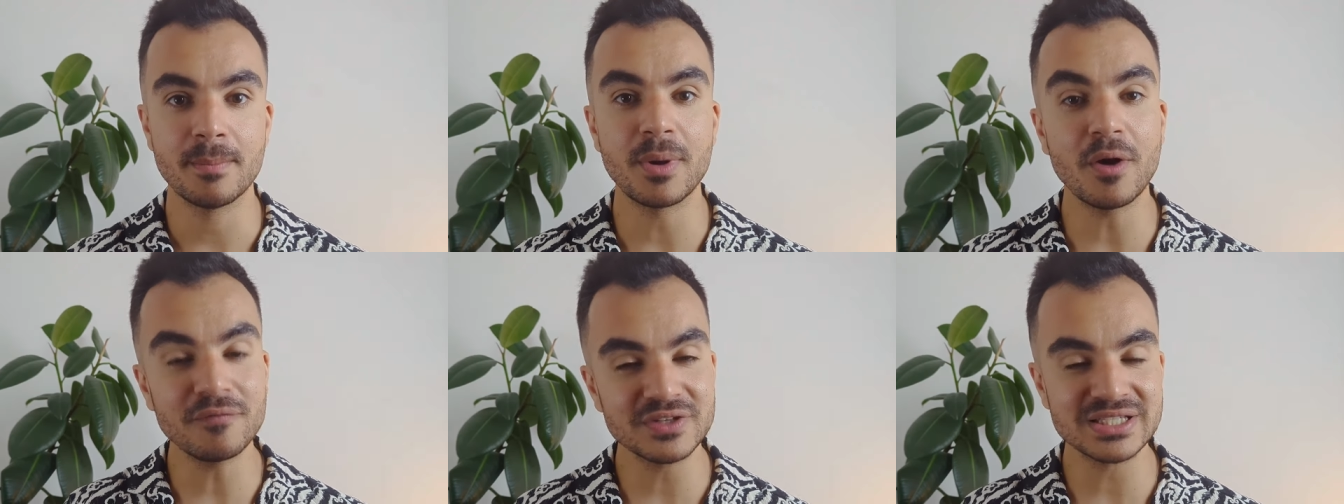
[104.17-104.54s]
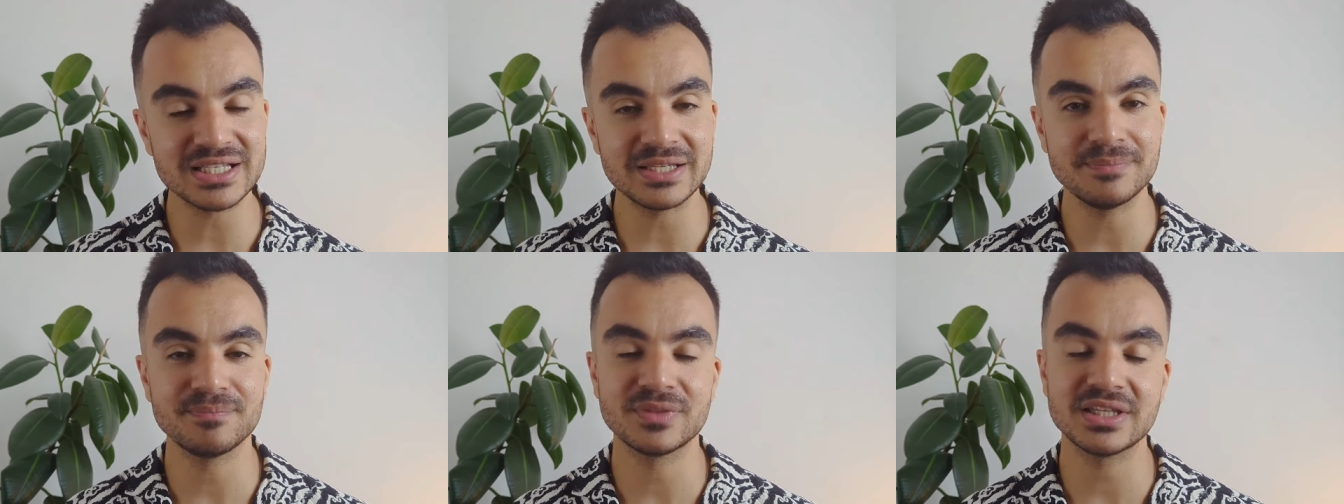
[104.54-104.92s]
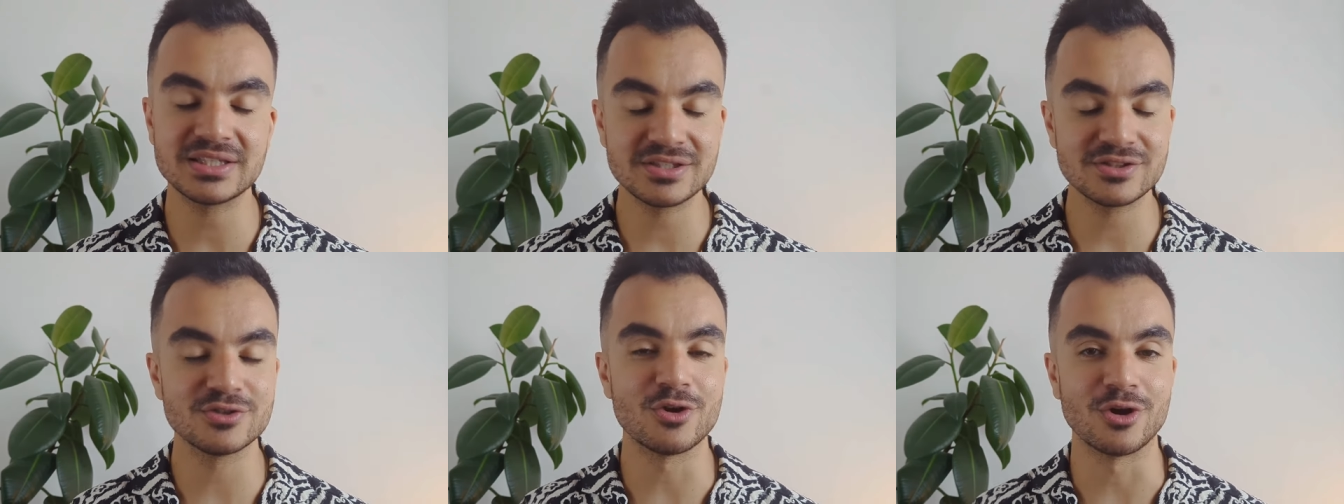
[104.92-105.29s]
But obviously
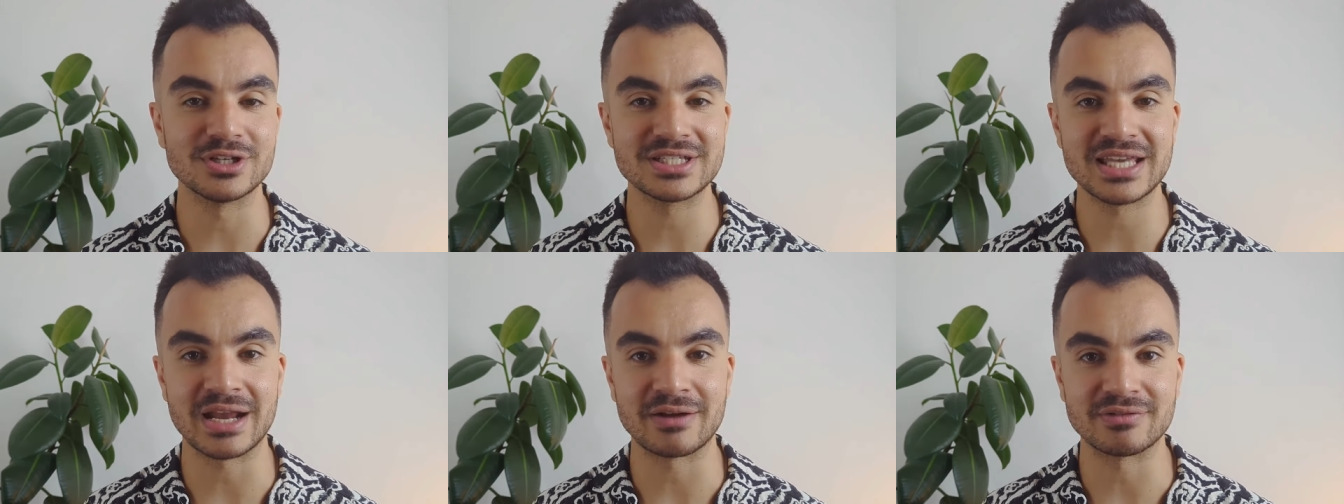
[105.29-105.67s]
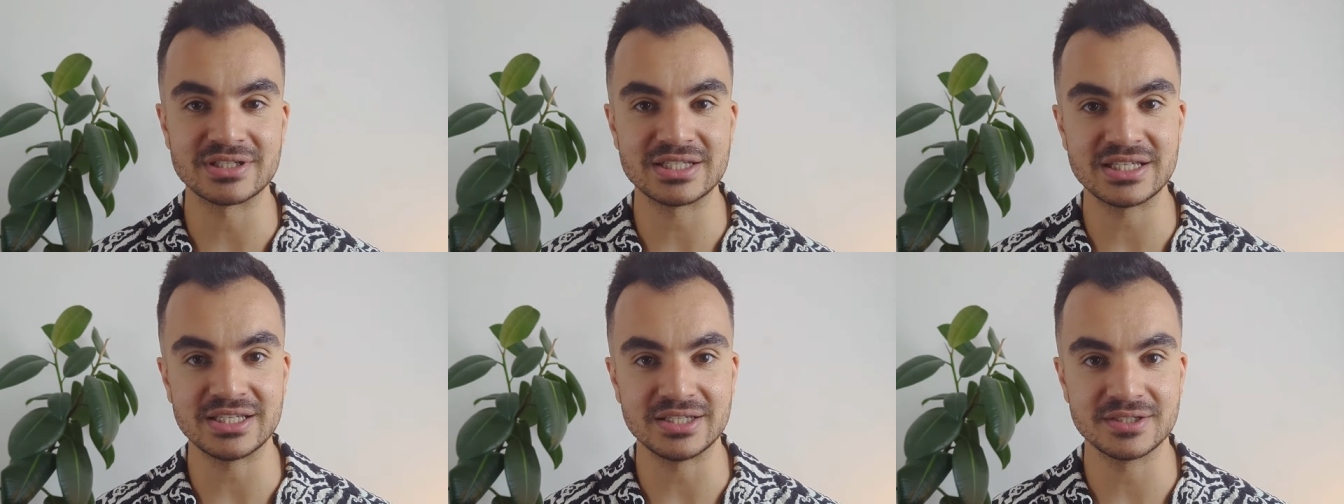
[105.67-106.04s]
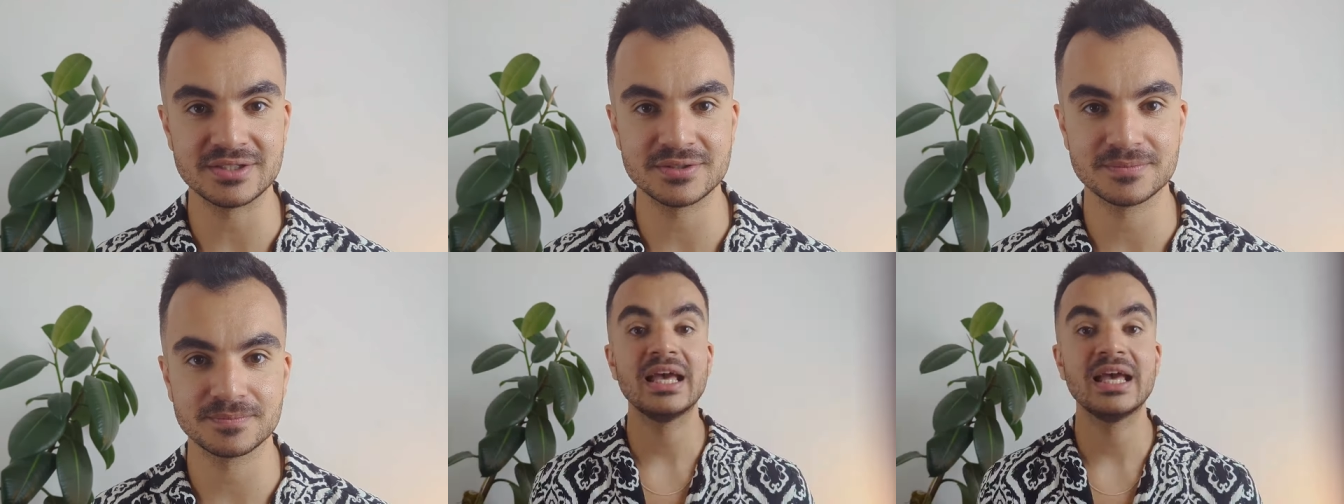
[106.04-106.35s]
this is not guaranteed.